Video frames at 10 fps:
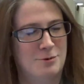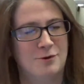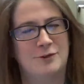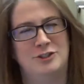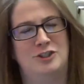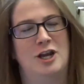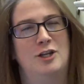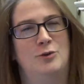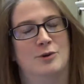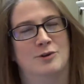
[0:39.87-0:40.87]
More of a
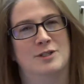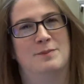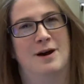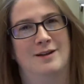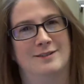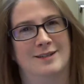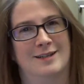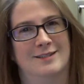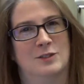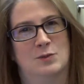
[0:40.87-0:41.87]
genuine response, I
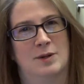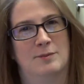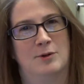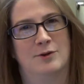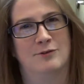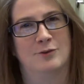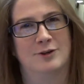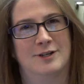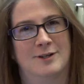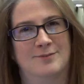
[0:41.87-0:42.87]
guess, is what I'm going for
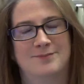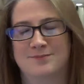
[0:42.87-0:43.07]
here.